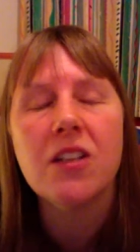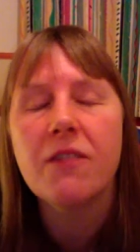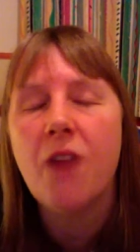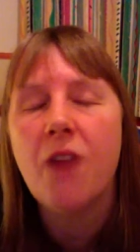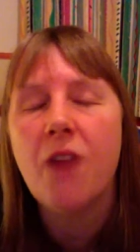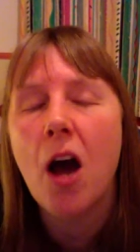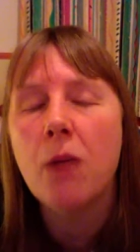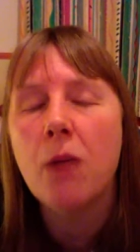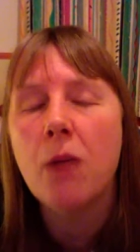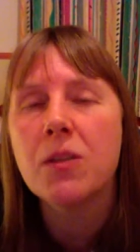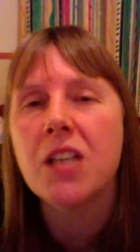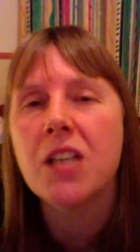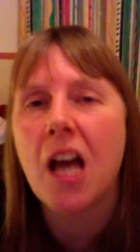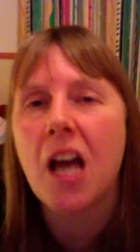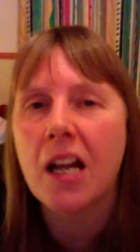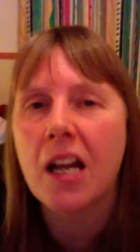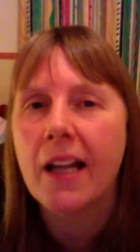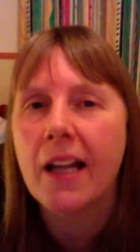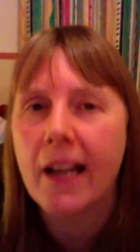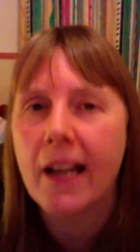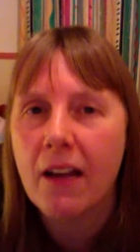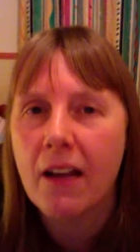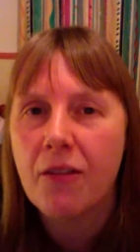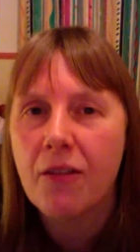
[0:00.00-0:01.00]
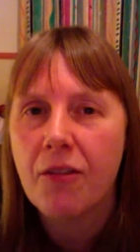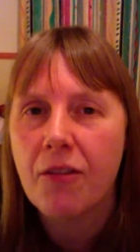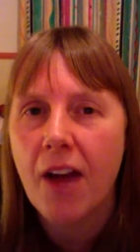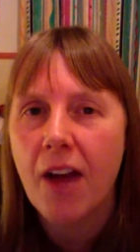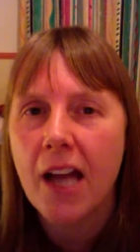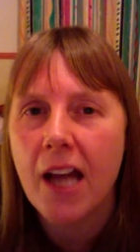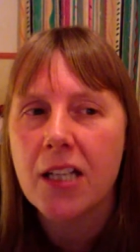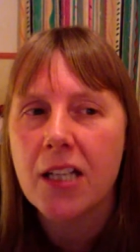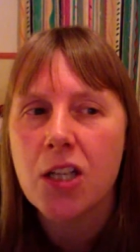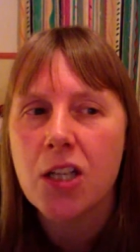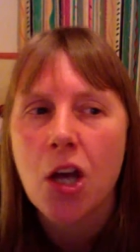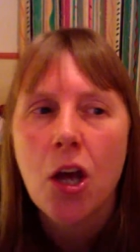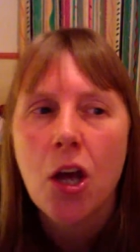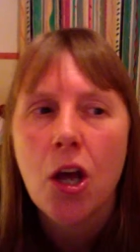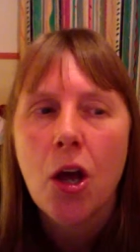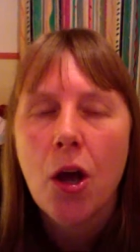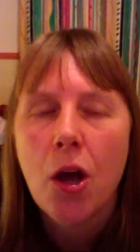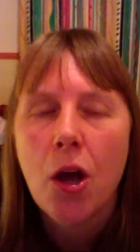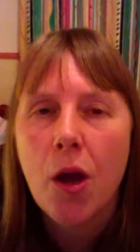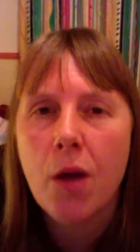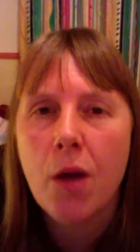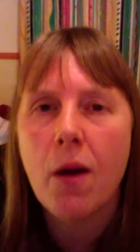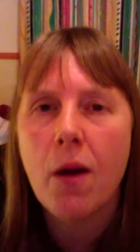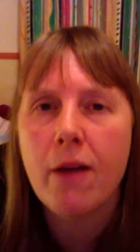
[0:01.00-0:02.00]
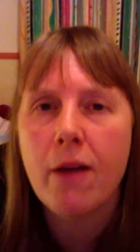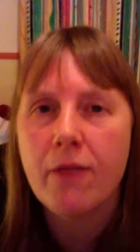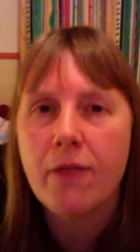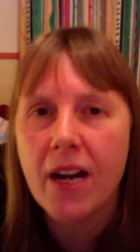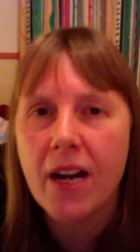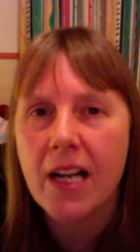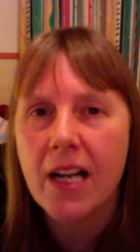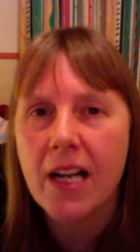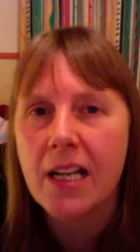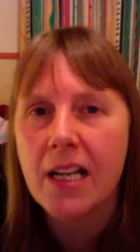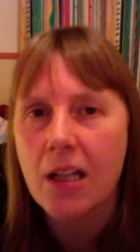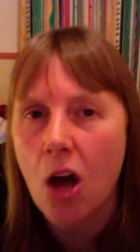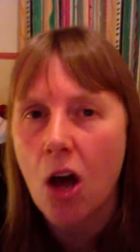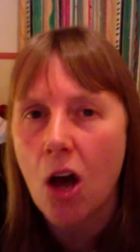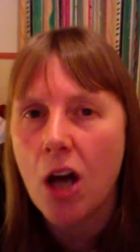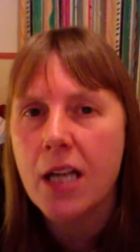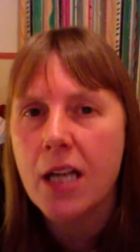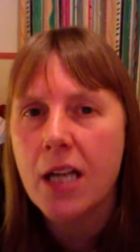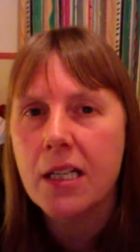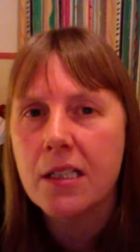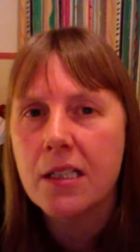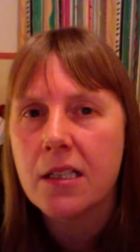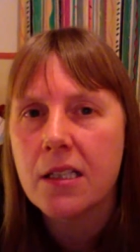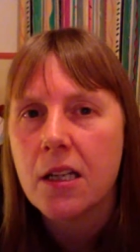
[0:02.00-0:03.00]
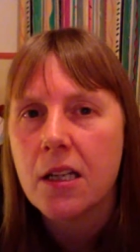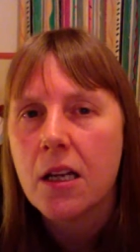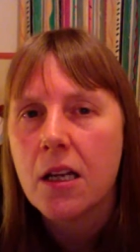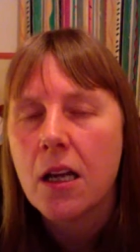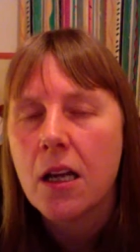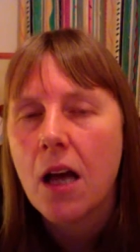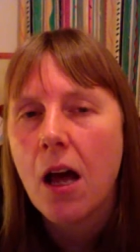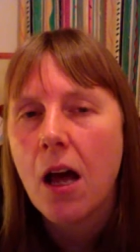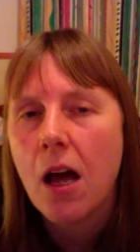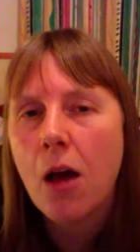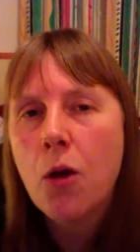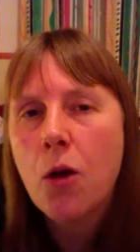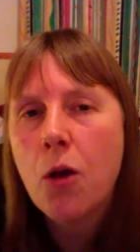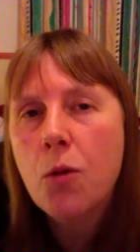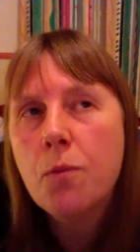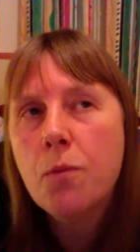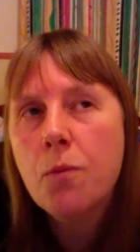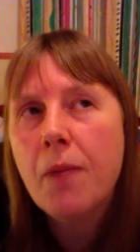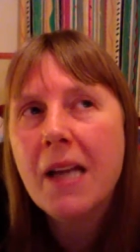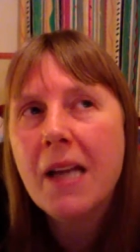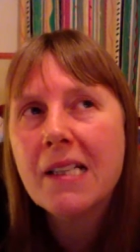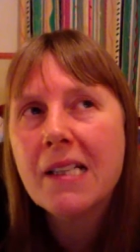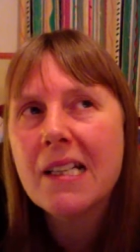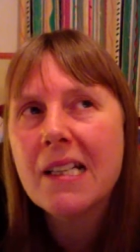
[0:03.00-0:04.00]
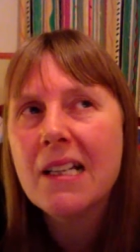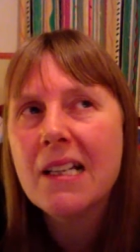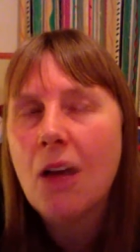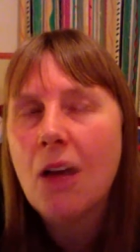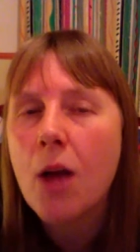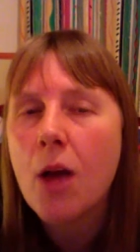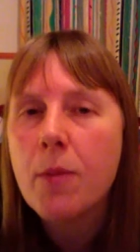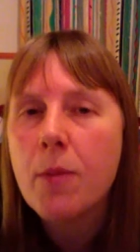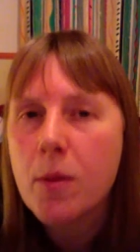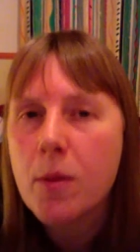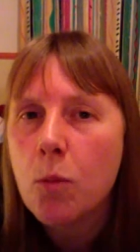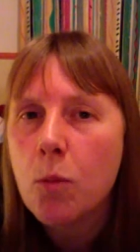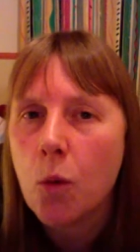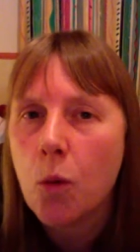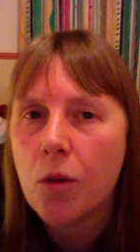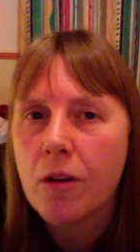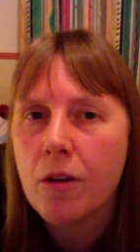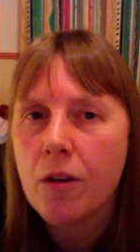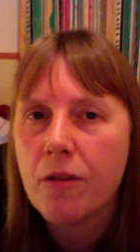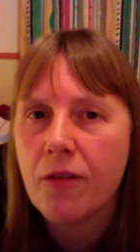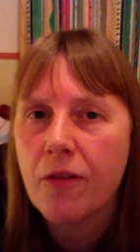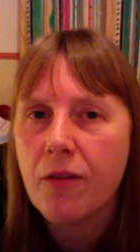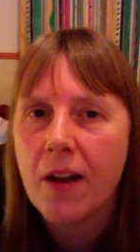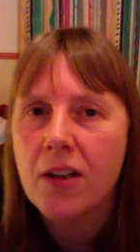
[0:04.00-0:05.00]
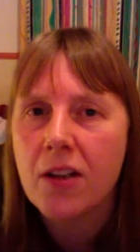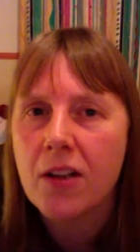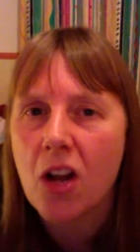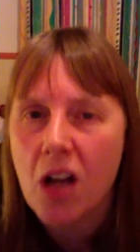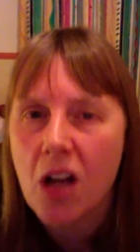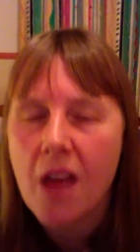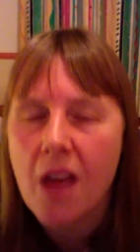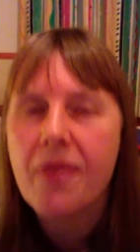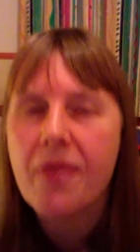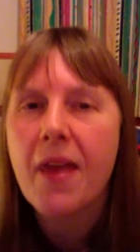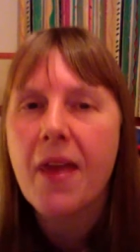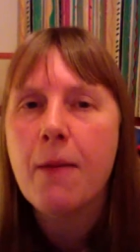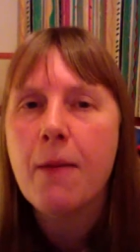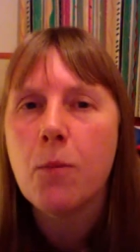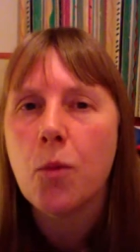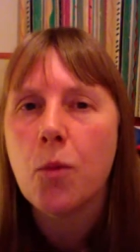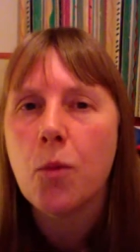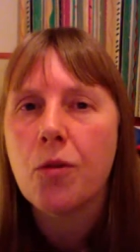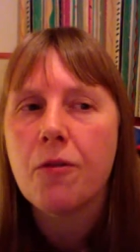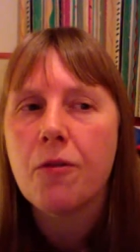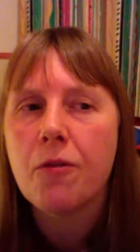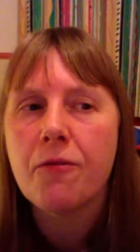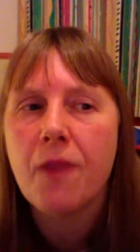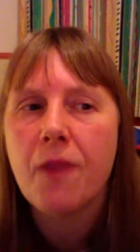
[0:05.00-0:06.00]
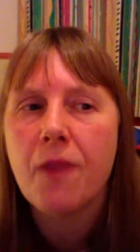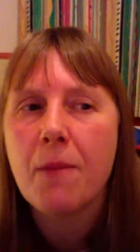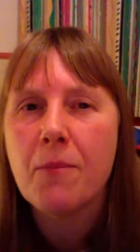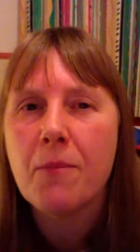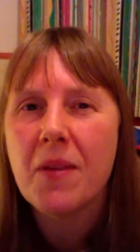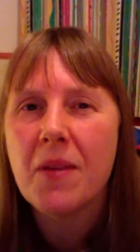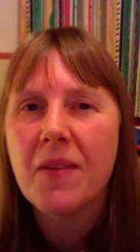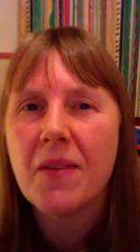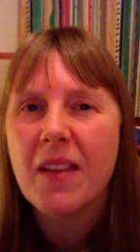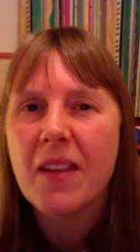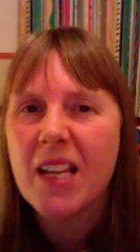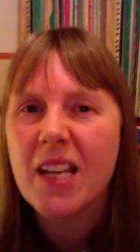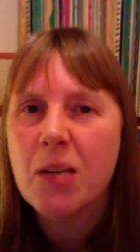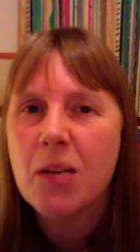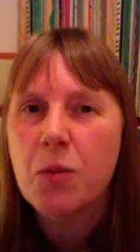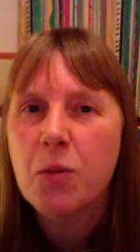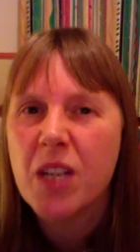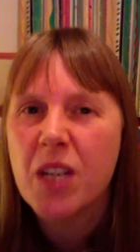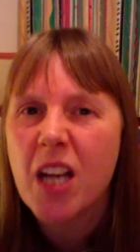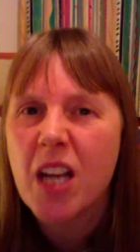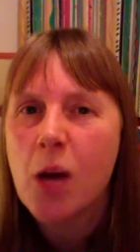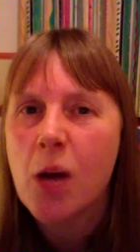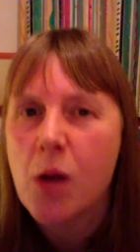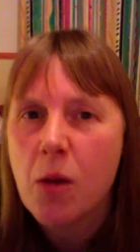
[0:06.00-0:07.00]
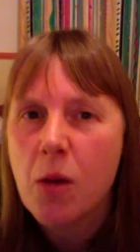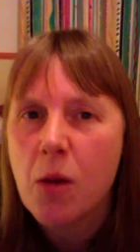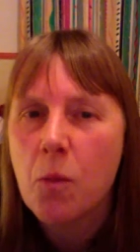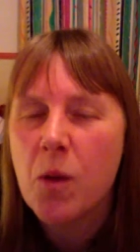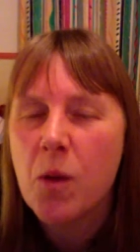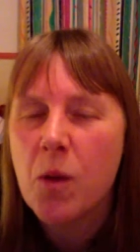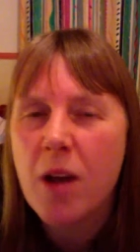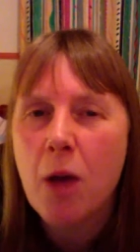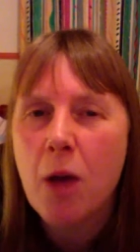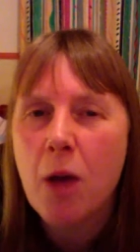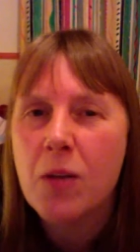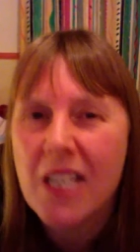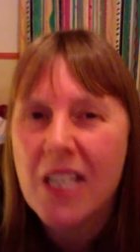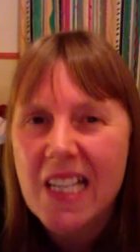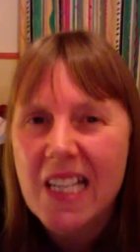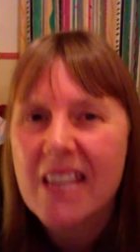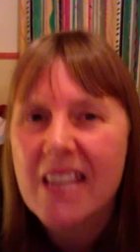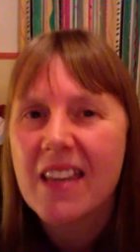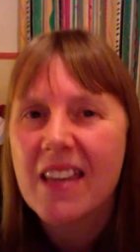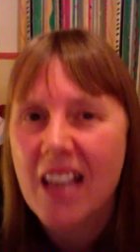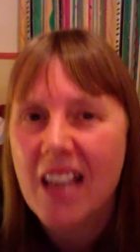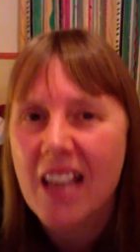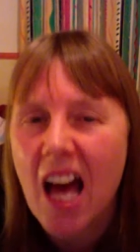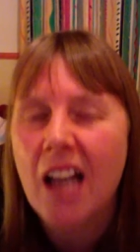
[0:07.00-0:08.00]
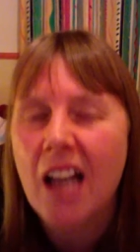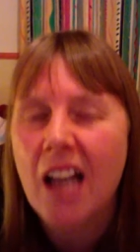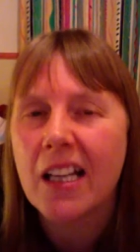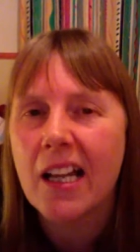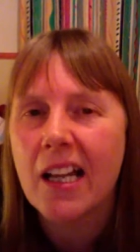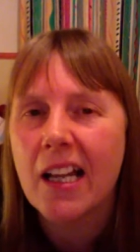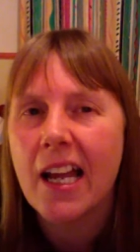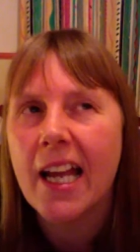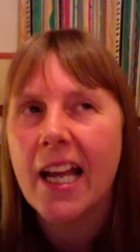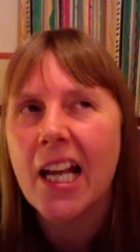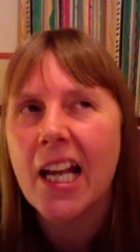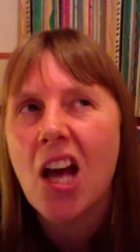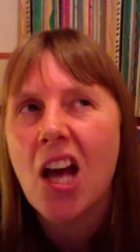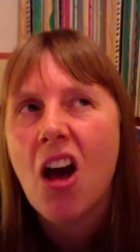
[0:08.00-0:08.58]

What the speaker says: If I was cuddling a friend who I really liked, who basically liked me more than a friend, I liked them more than a friend, but we only did the cuddling,